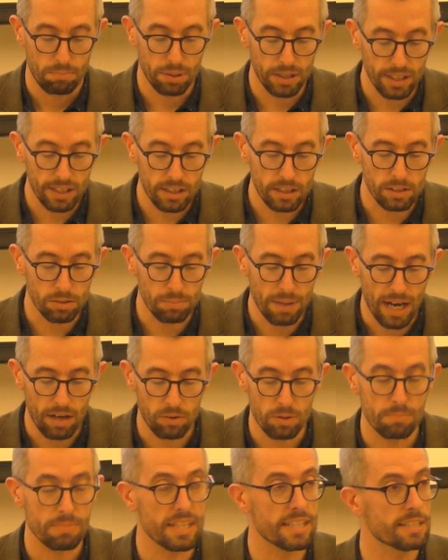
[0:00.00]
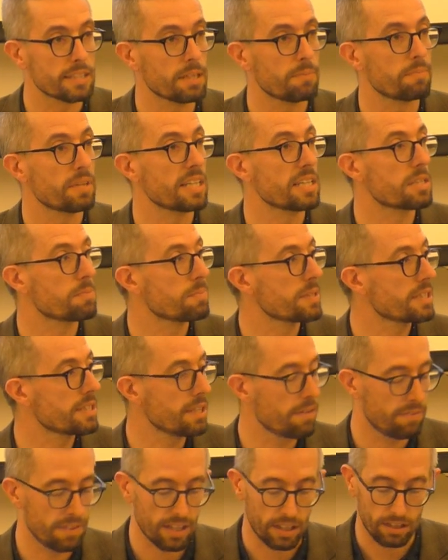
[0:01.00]
Political power means something
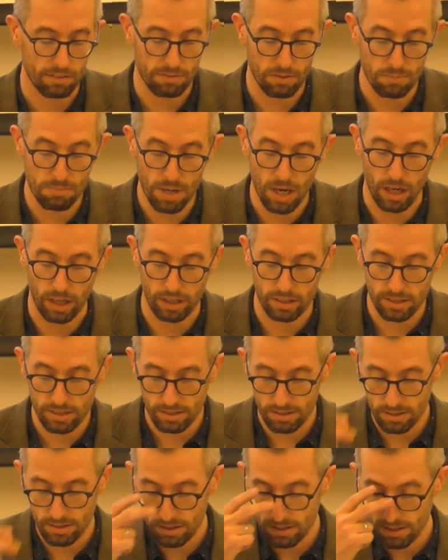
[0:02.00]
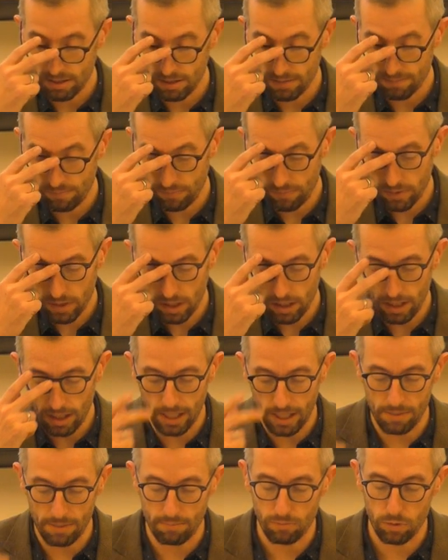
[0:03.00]
specific for Marx.
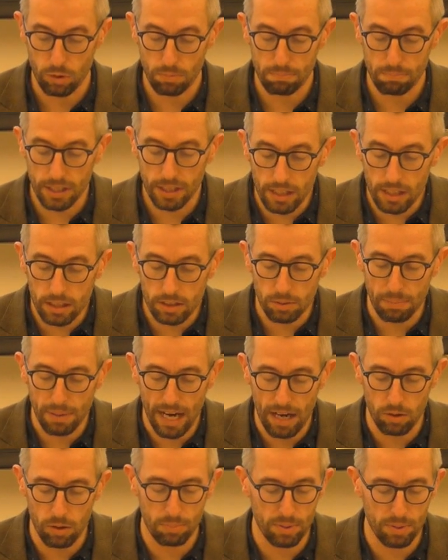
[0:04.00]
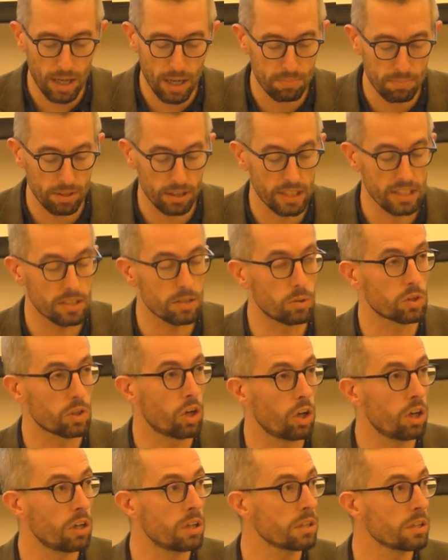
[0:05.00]
Um, political power, properly so
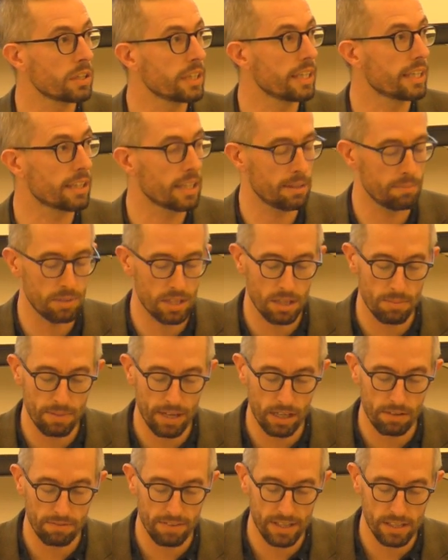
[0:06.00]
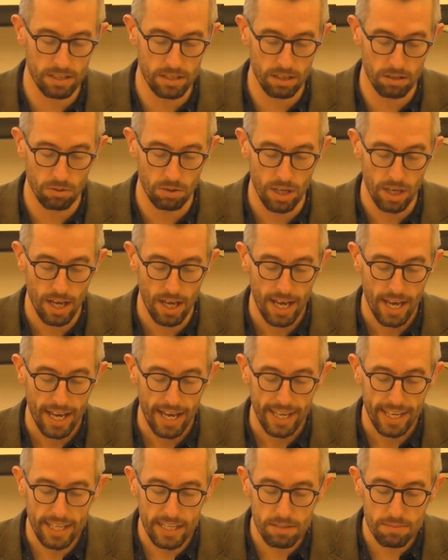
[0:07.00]
called, he claimed in the manifesto,
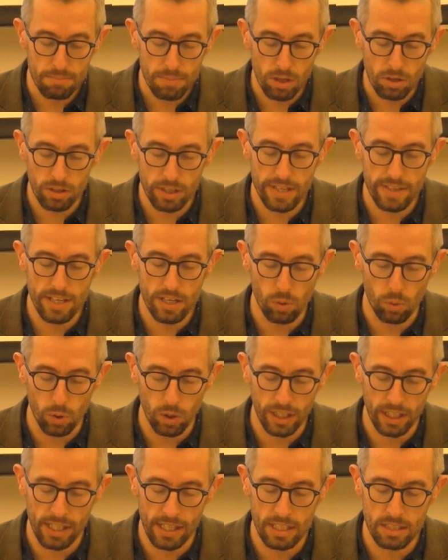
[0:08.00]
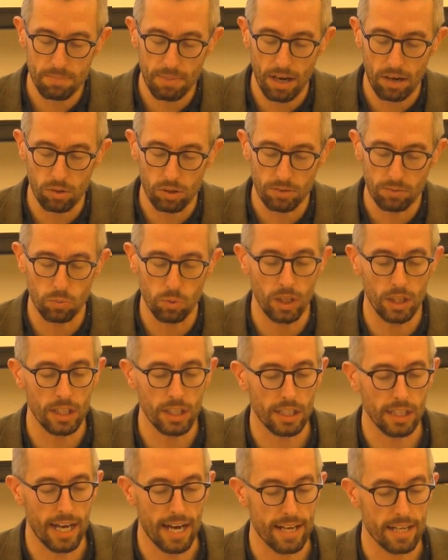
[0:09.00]
is merely the organized power of one
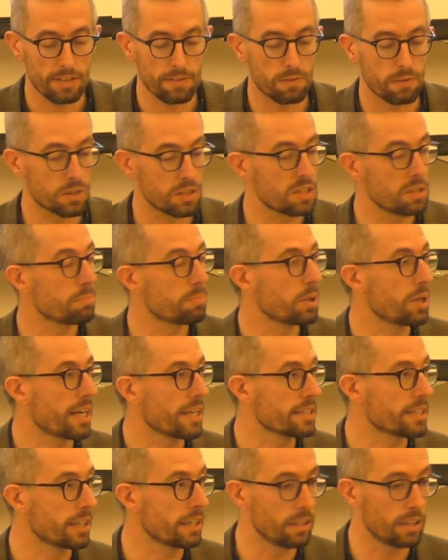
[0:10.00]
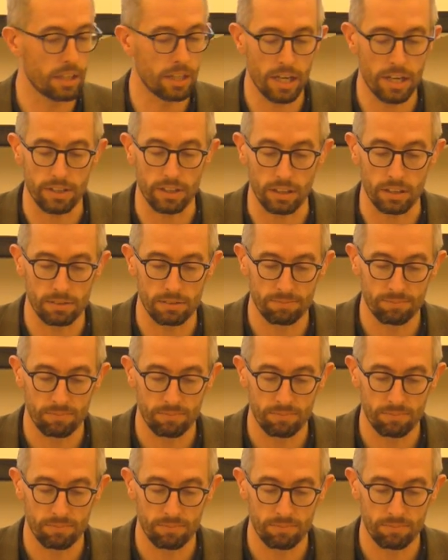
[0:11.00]
class for suppressing another.